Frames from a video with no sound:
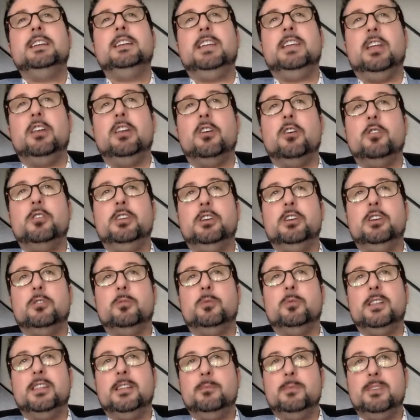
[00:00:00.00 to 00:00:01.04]
you're
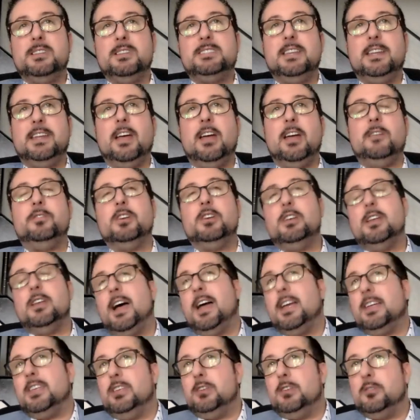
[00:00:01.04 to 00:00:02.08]
really missing out if you're
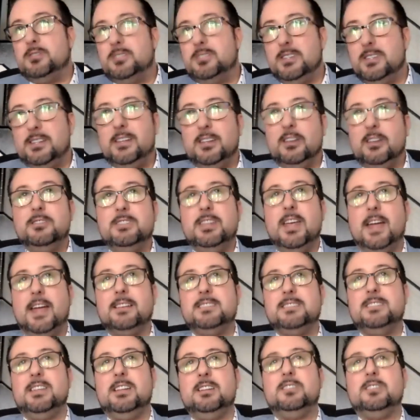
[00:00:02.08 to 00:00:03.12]
not using
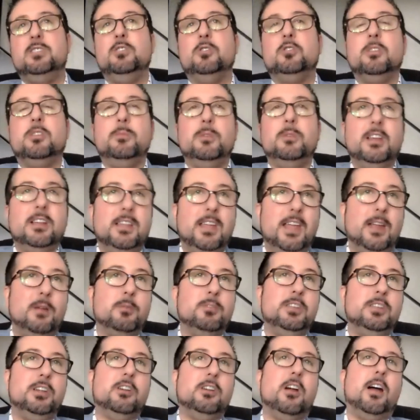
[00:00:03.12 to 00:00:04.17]
texting to communicate
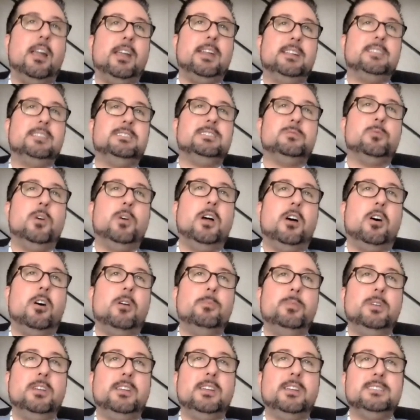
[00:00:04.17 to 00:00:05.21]
with your audience as
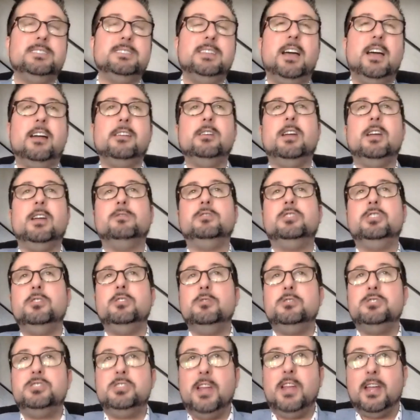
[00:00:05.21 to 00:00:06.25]
well, because now you have
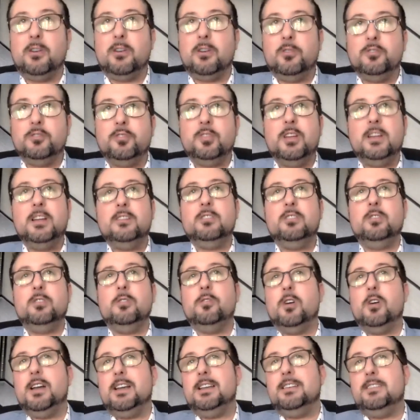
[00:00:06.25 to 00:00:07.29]
2 channels, 2
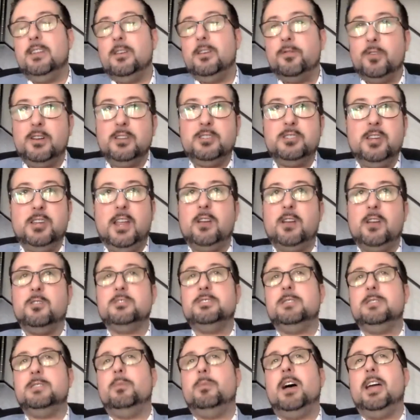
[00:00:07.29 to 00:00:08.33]
very different
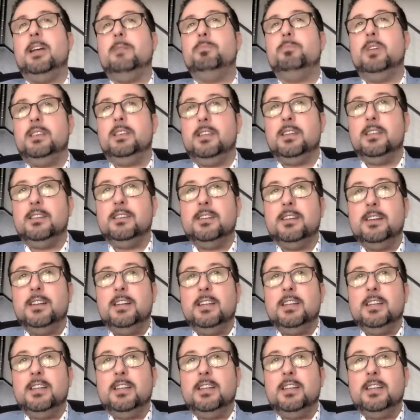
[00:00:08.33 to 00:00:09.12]
channels in my opinion,